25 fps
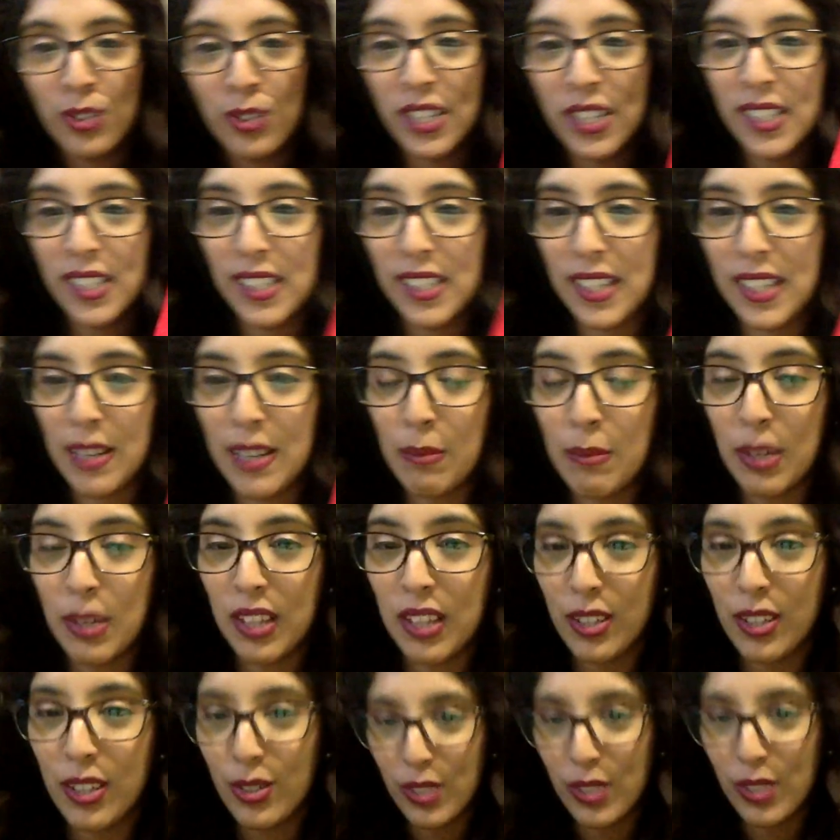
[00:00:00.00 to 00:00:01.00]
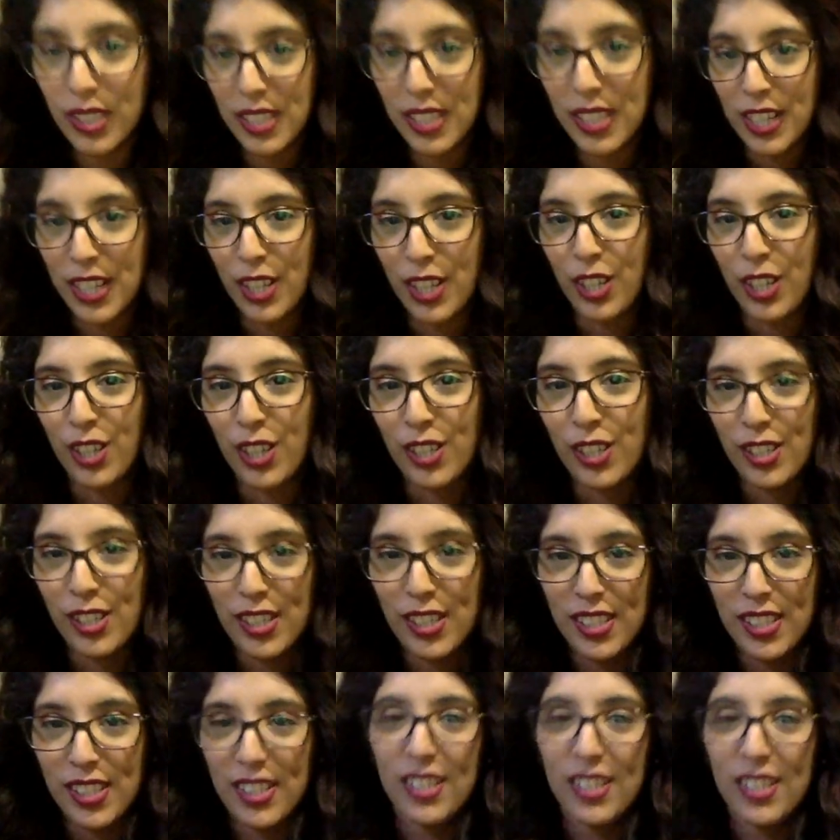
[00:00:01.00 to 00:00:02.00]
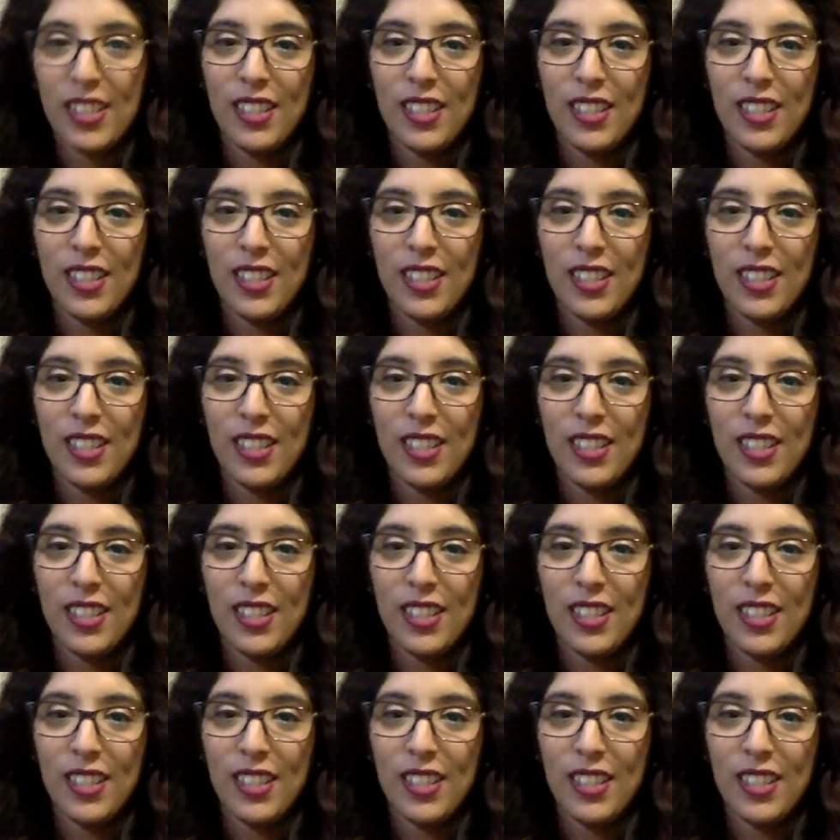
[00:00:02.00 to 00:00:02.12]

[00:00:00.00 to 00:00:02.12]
ones can be little stinkers